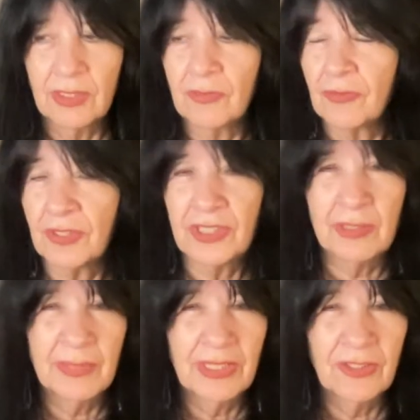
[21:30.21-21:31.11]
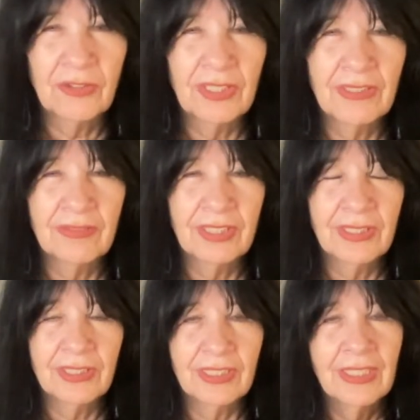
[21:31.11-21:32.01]
force them on the Trail of
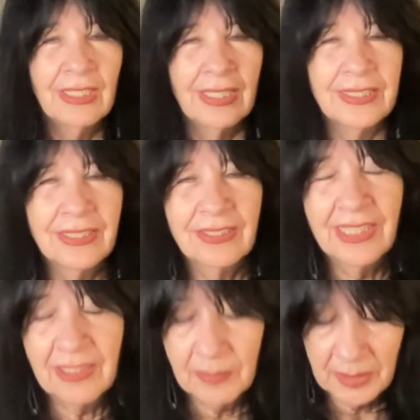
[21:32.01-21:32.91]
Tears. And I think a lot of